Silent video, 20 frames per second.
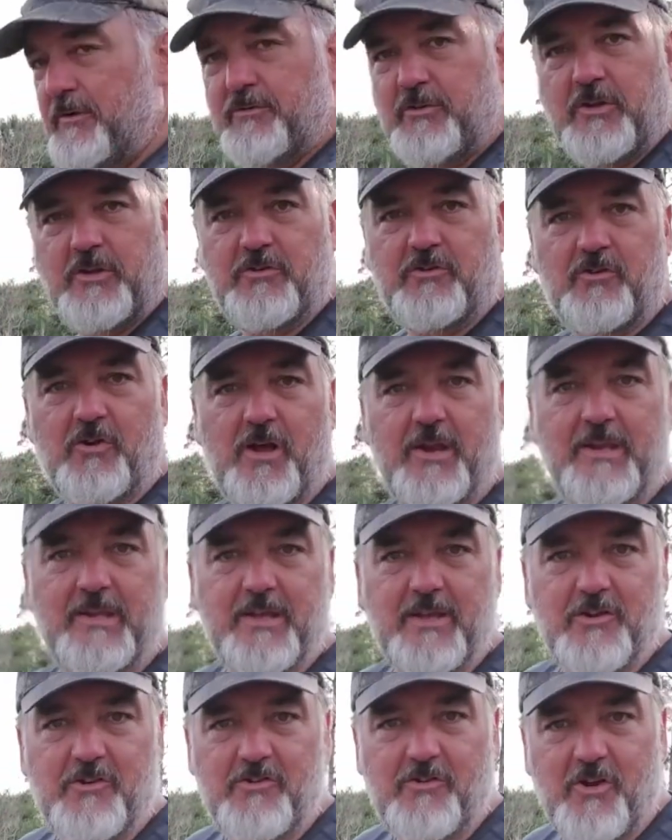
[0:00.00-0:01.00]
going to try to
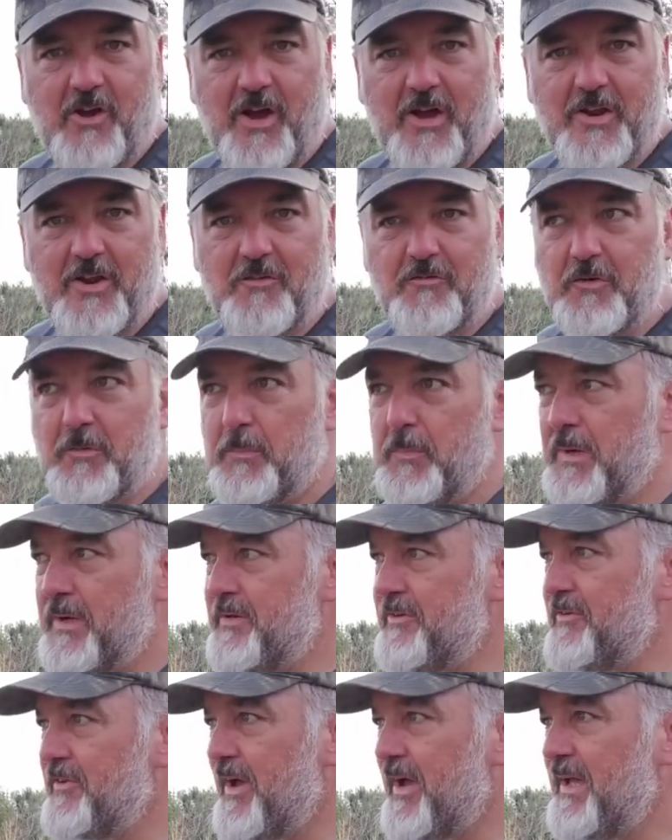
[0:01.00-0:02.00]
get a shot of her, but
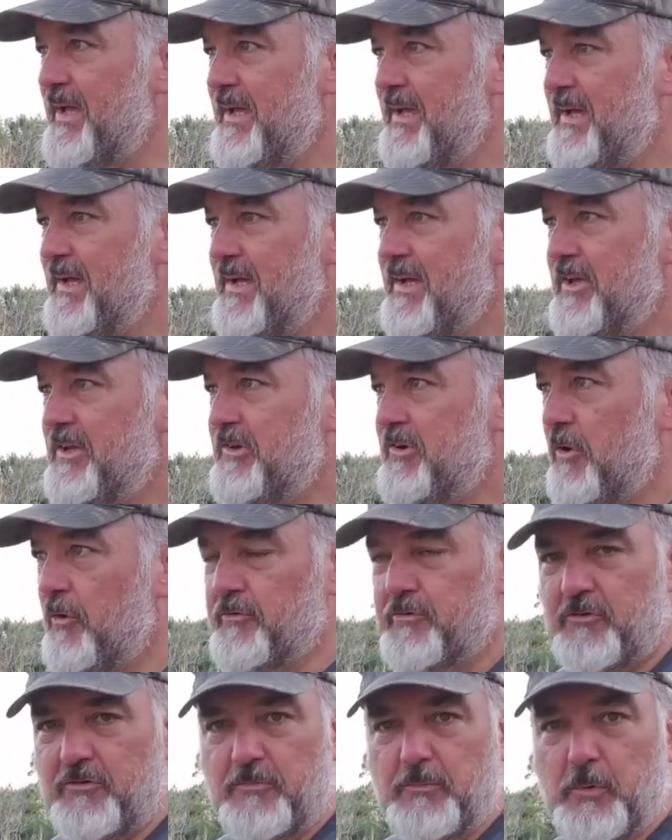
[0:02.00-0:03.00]

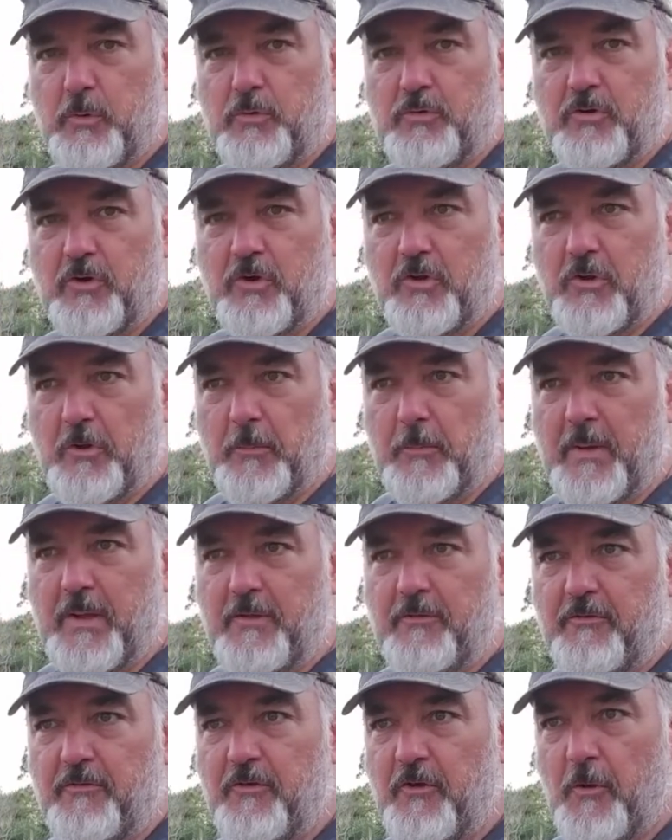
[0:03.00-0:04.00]
Dozer spooked her a little
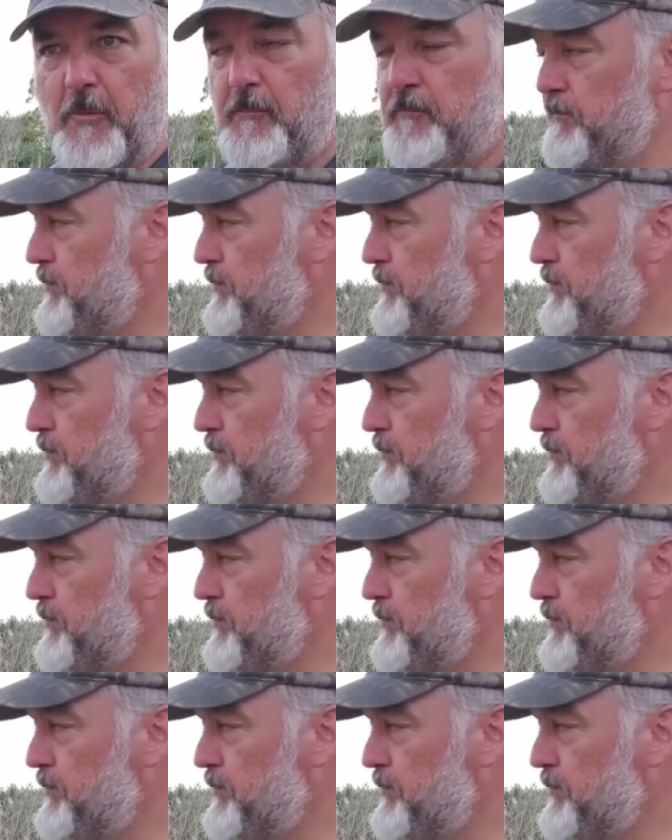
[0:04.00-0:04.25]
bit. So